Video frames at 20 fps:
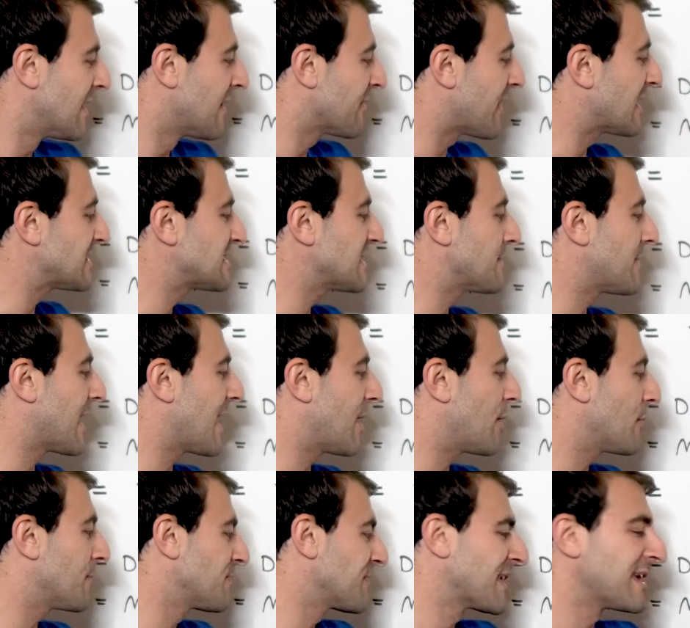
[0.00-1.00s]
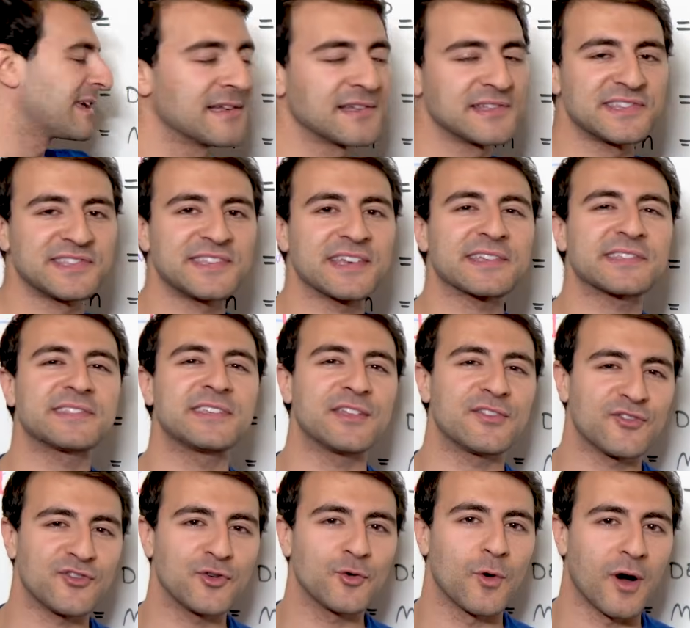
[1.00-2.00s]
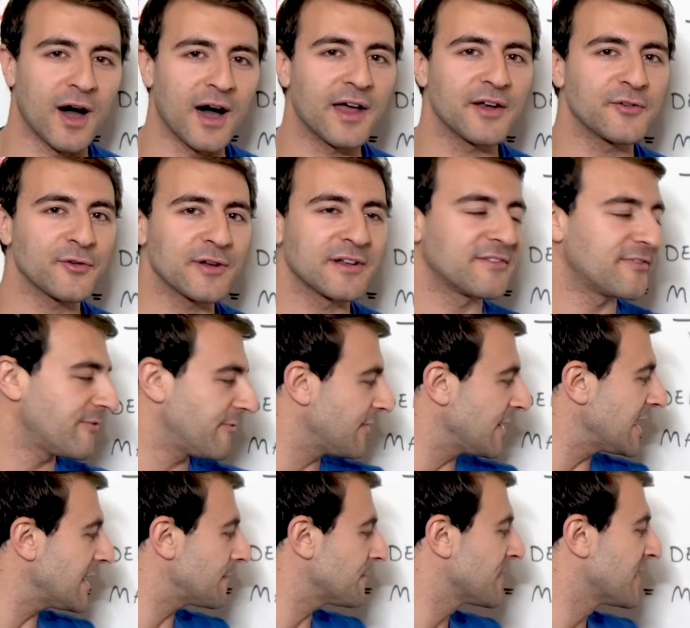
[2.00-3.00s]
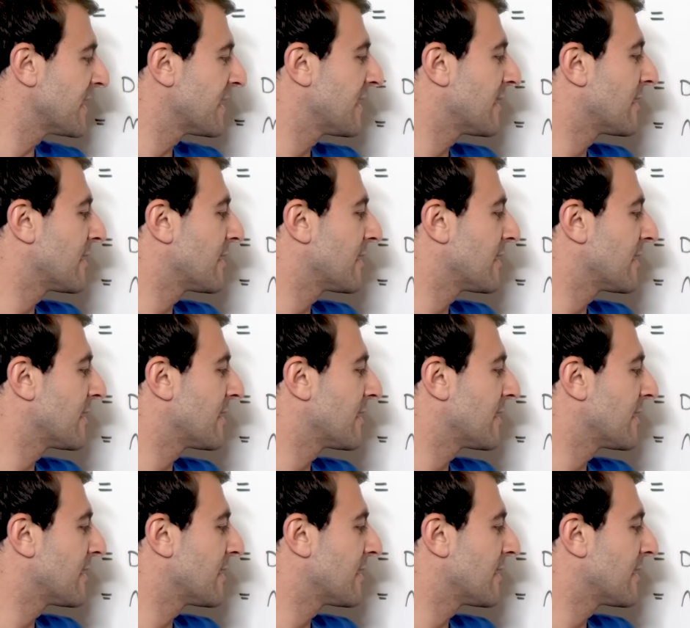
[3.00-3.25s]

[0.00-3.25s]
that's about 6,200 feet.